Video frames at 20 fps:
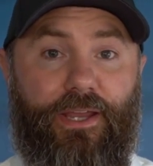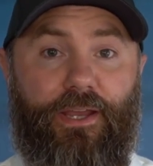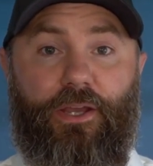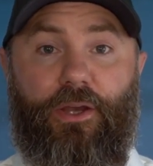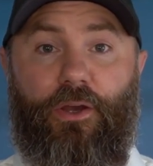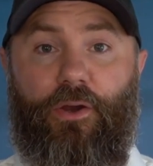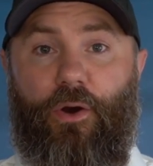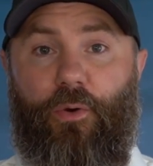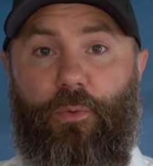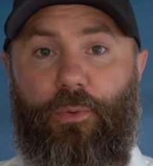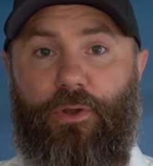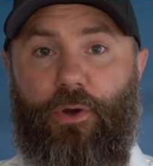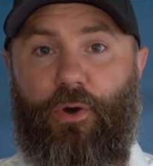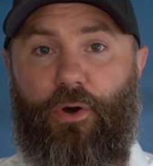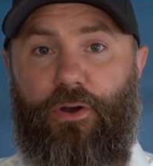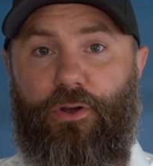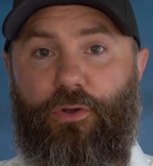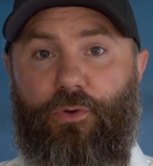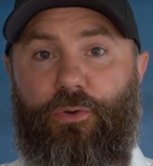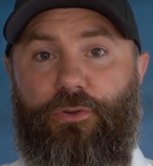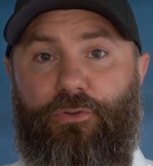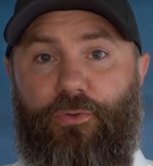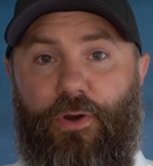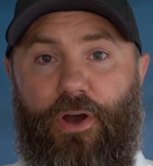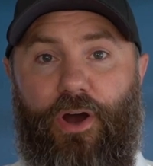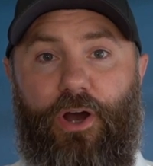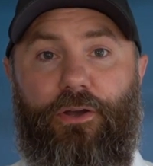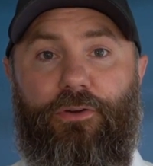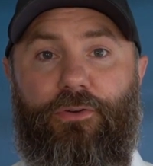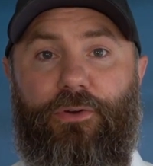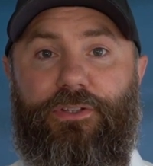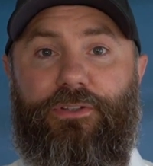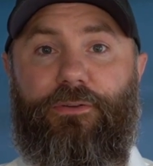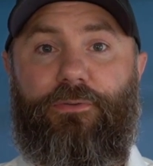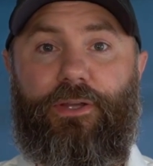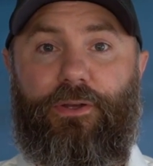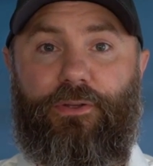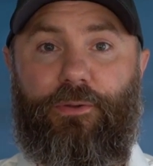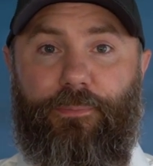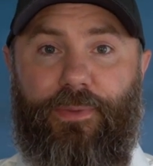along with articles for hundreds of
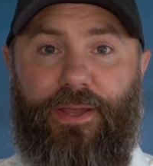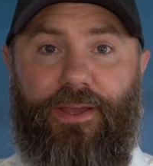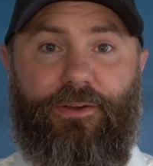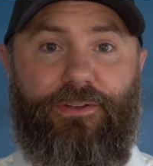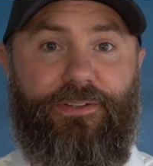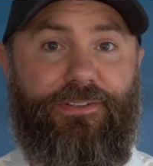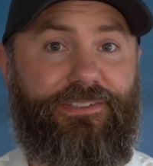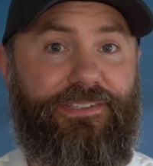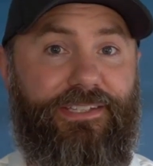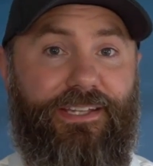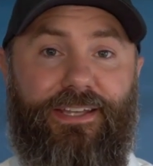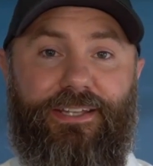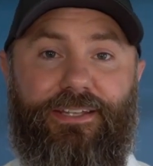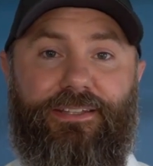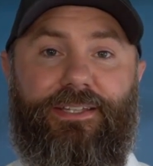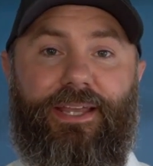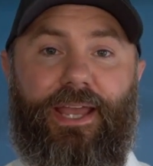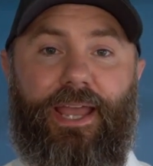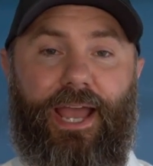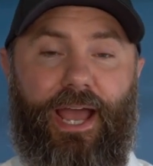other Maryland cities.